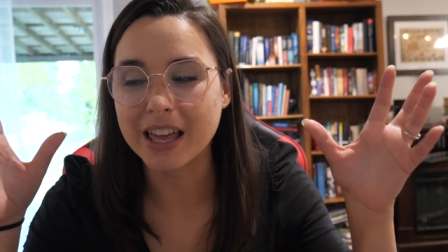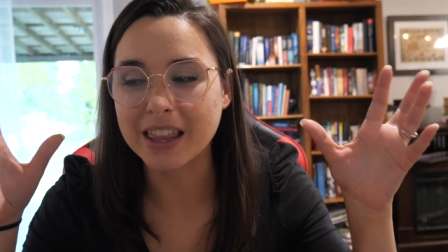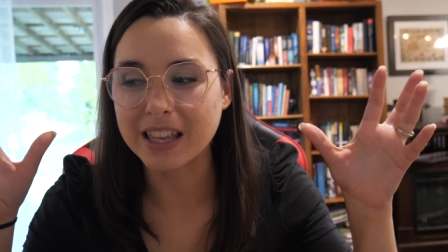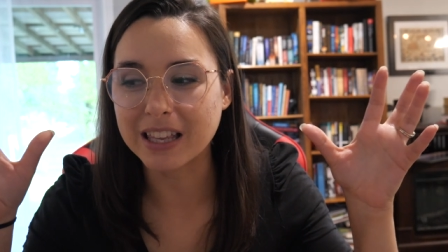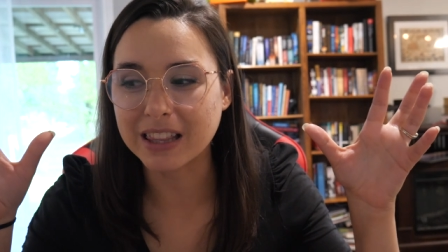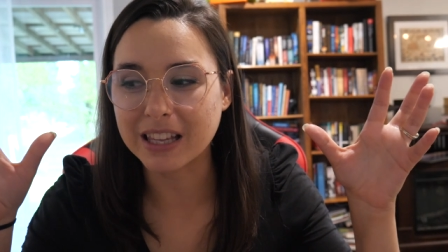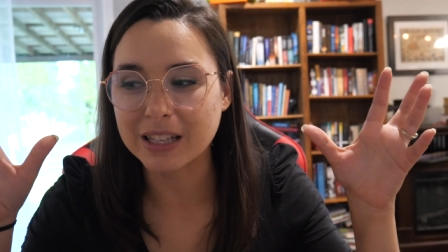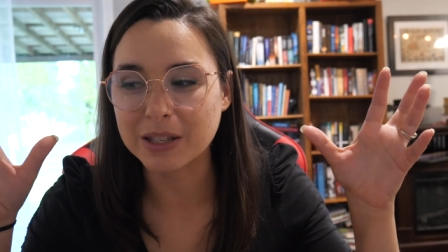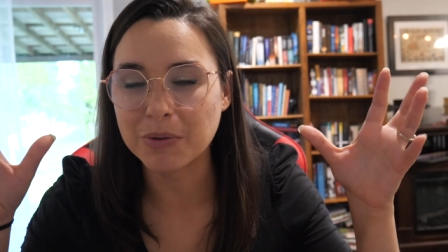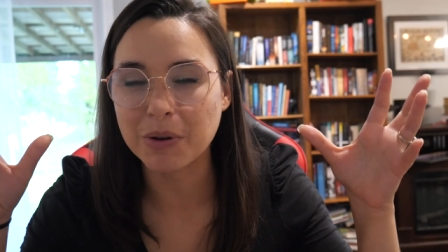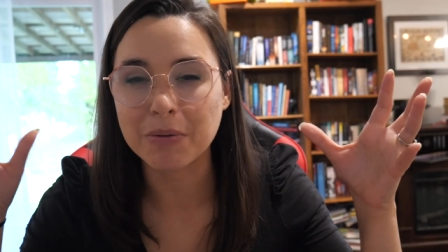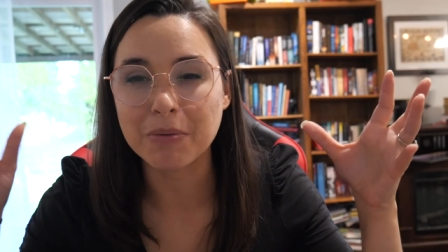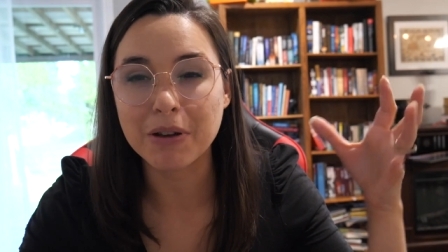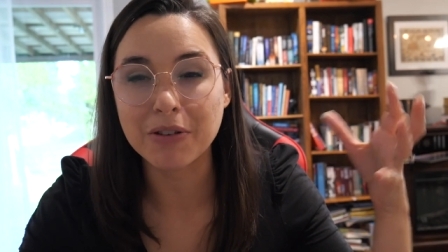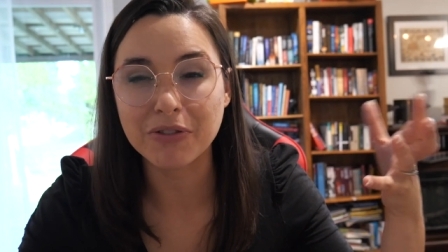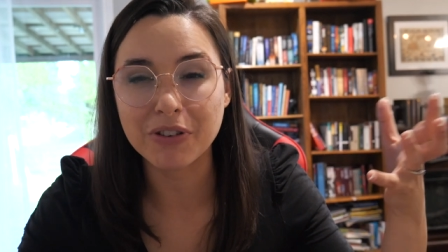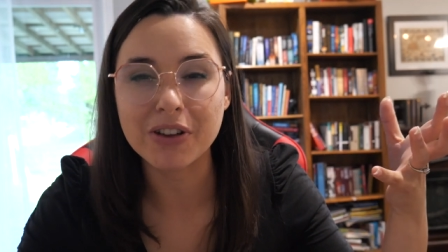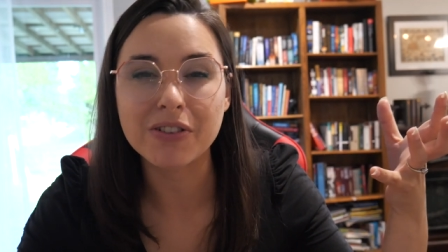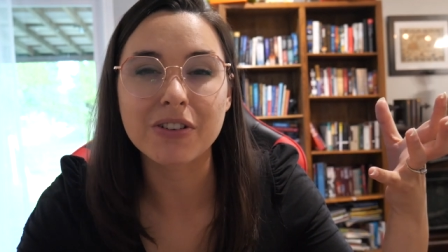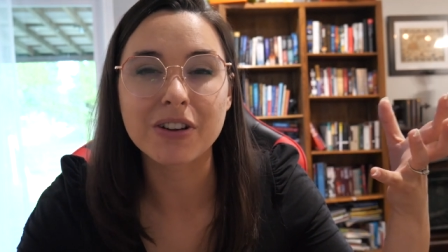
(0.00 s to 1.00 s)
I think that's one of
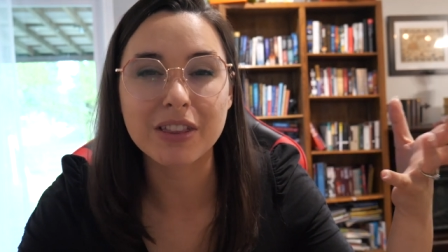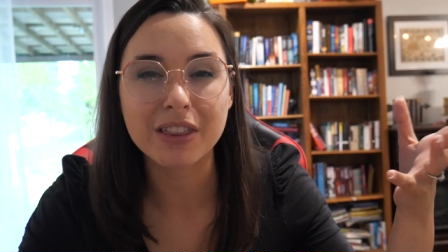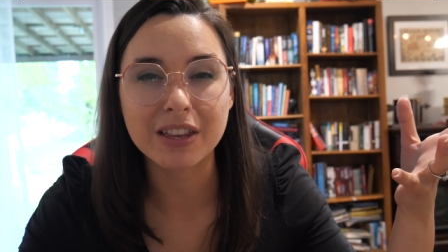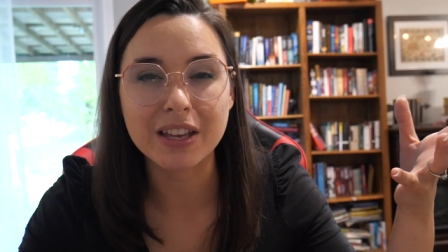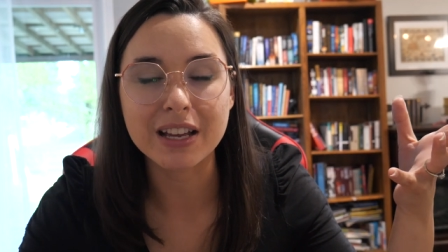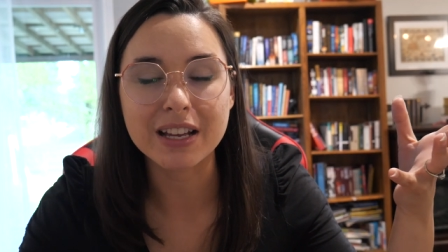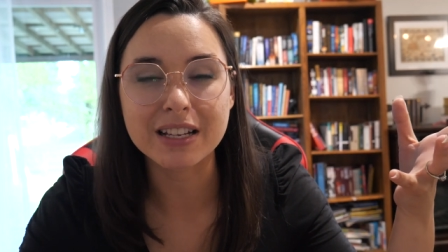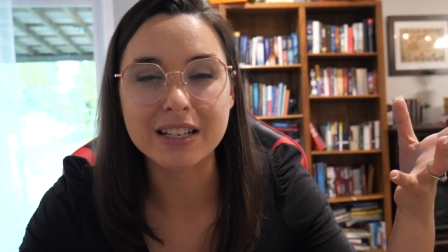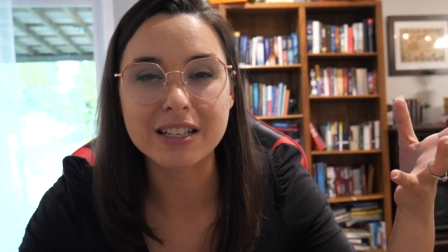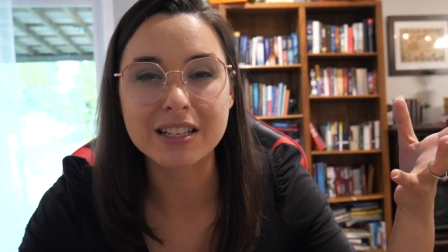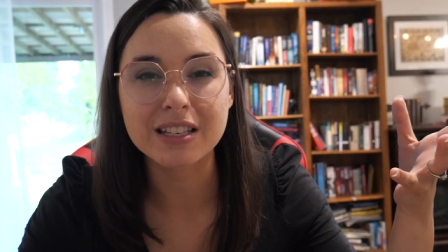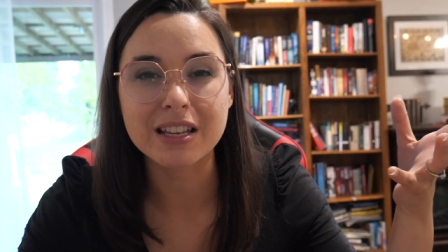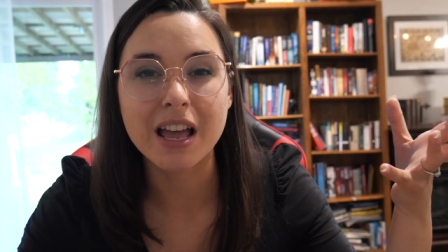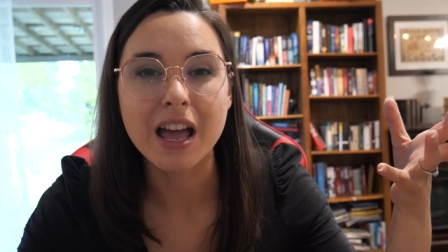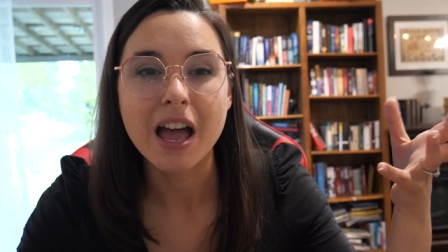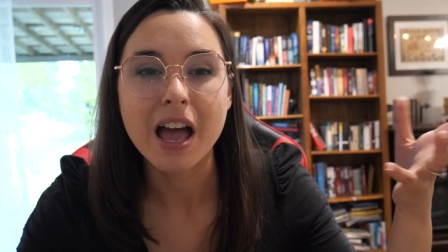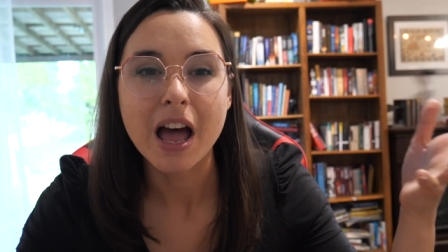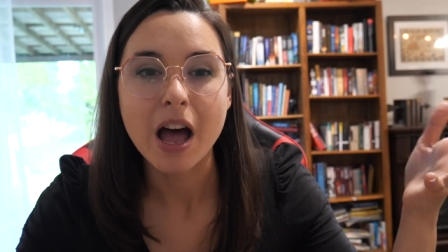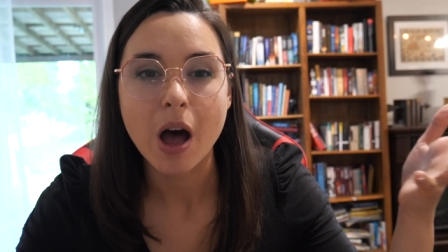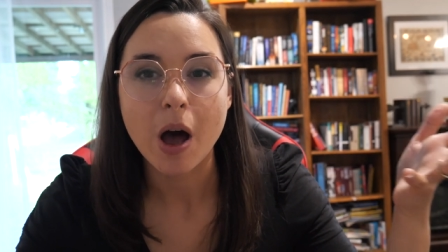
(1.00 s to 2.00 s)
my favorite things
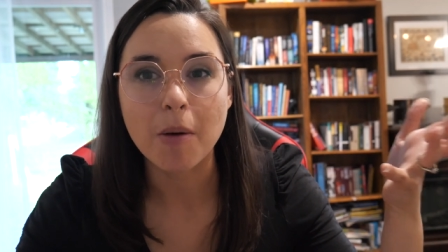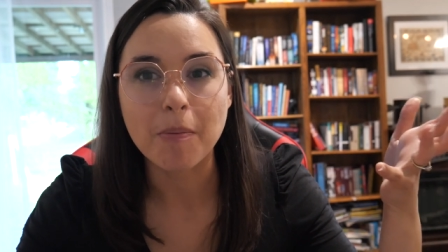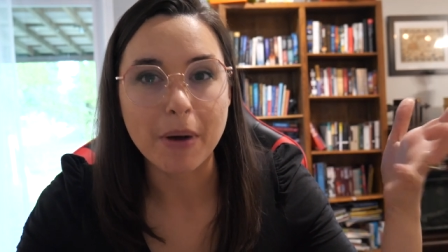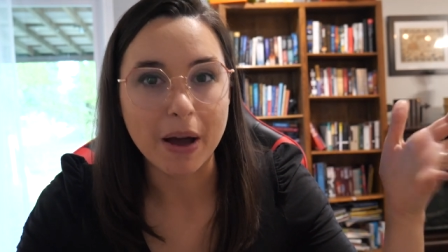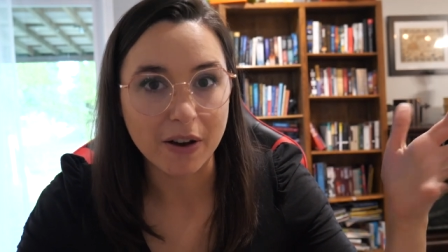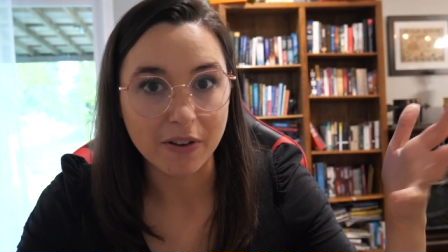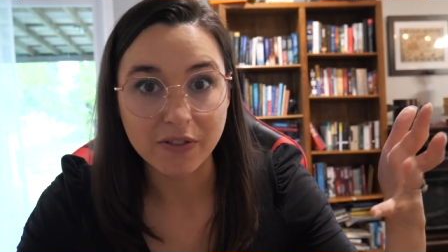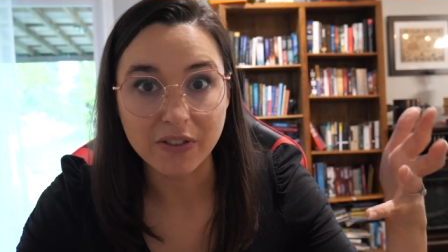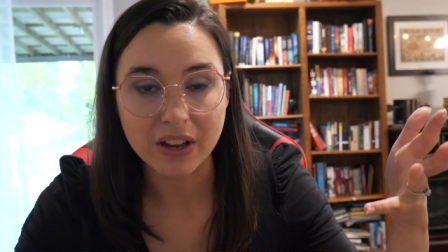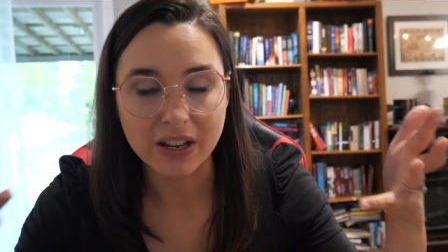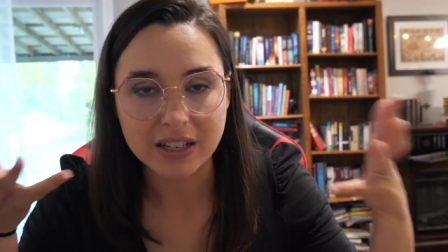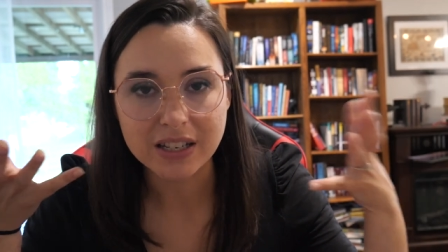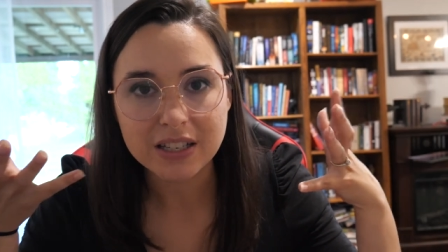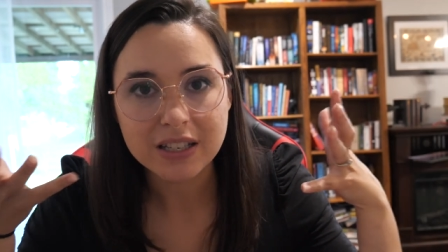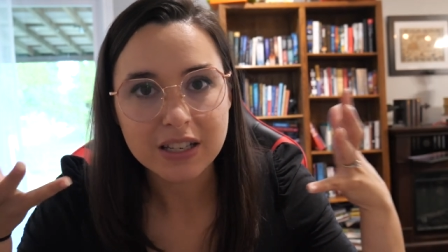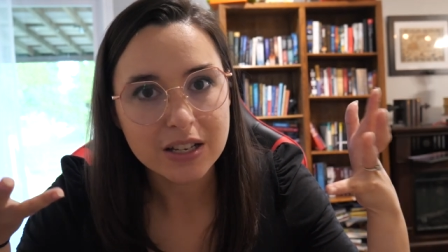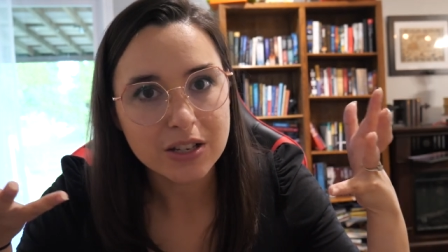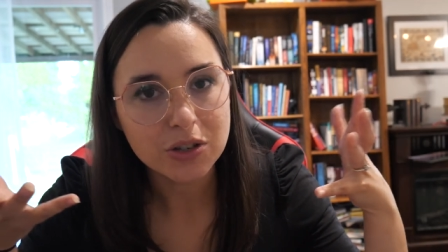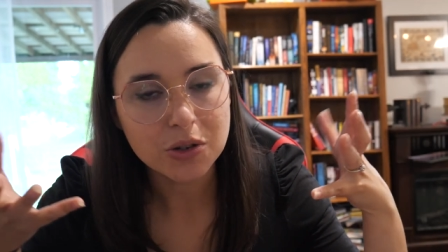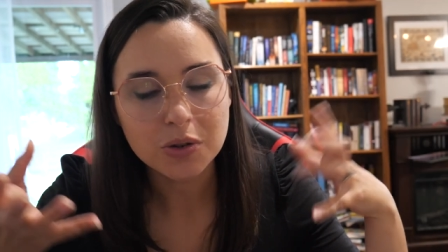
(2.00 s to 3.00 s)
about
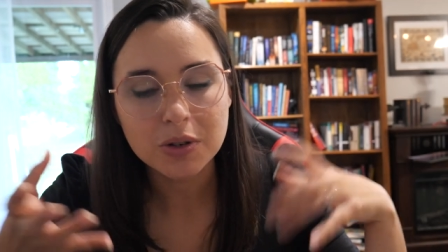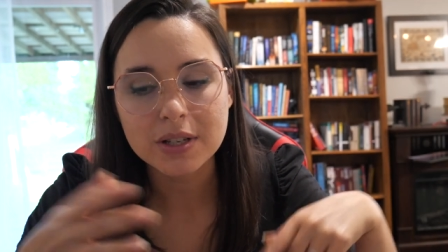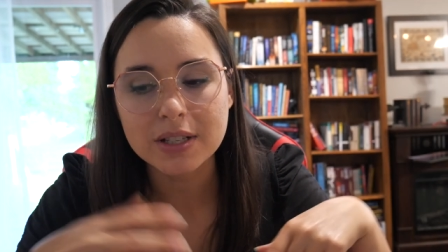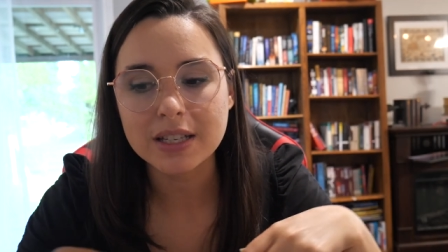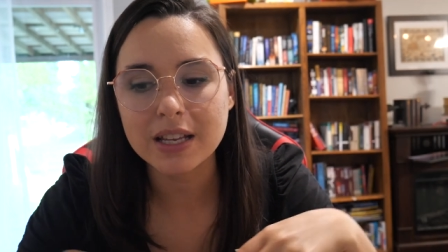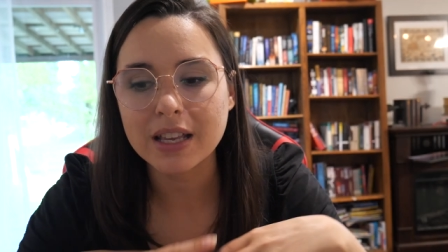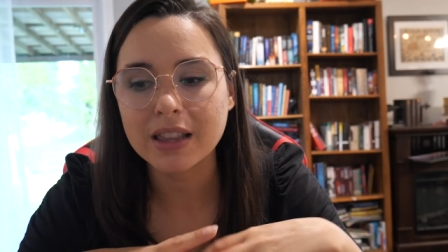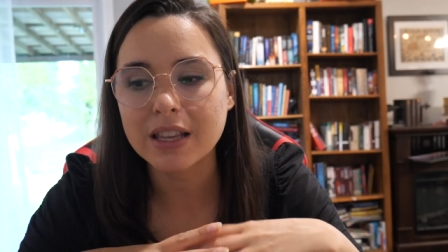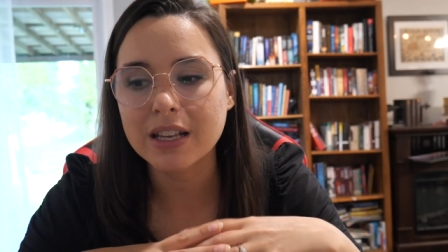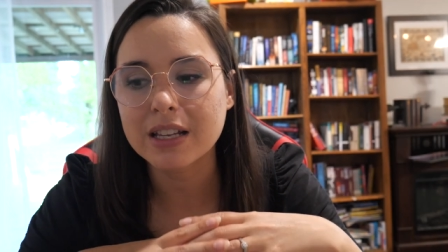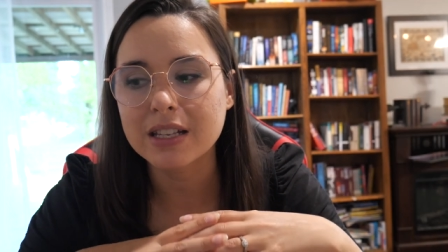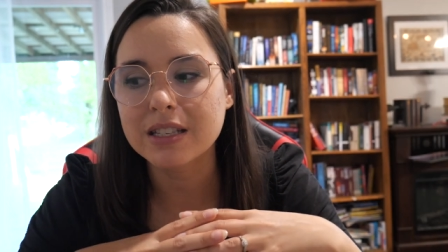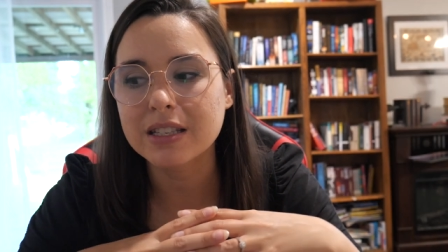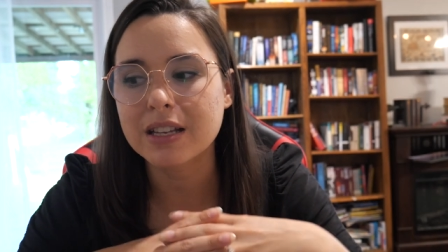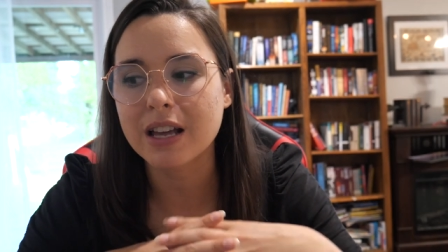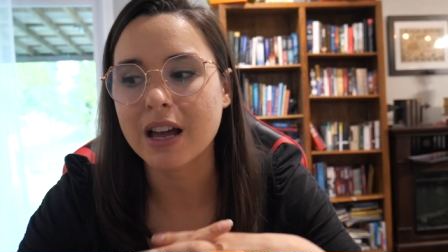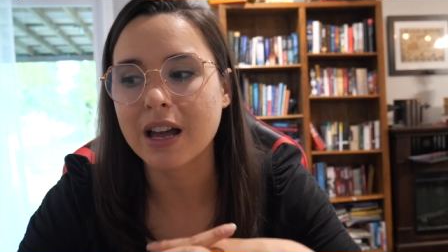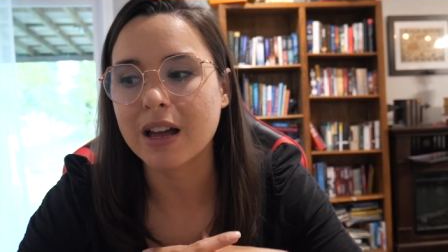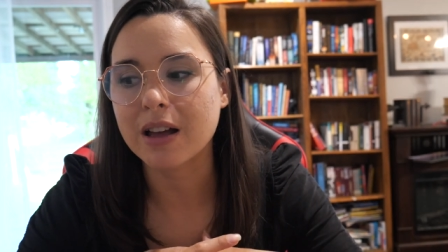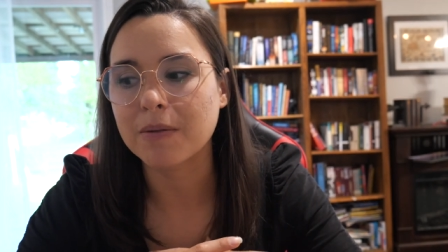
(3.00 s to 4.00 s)
fantasy stories like
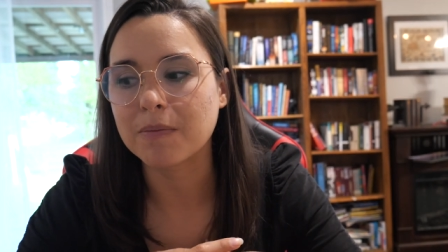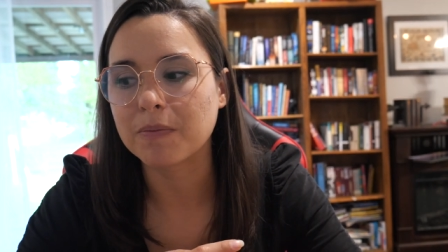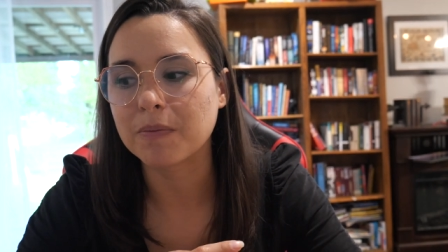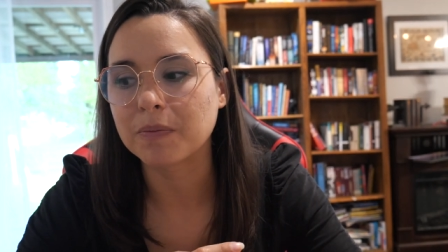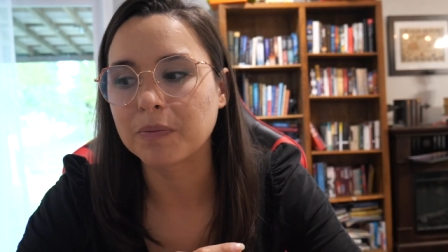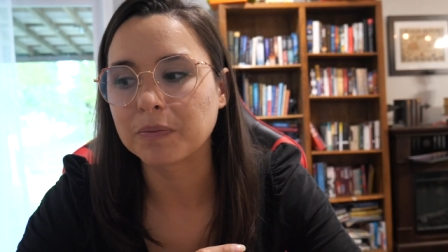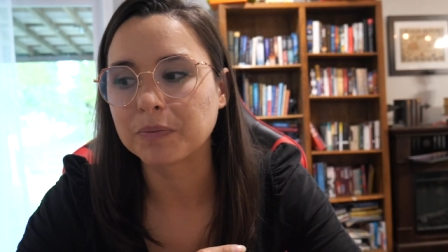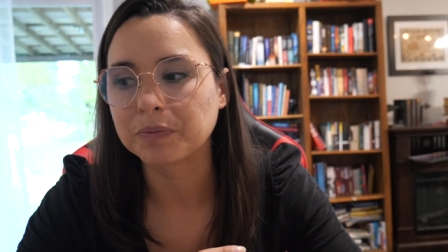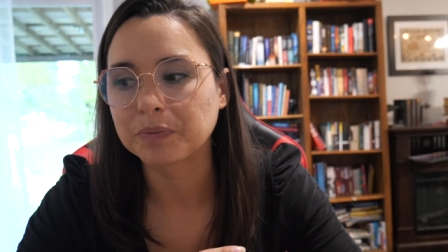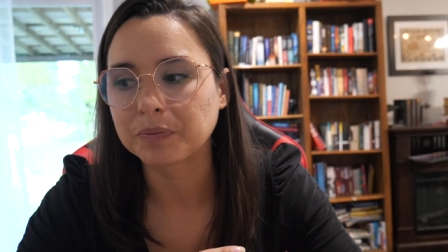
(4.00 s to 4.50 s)
this, um,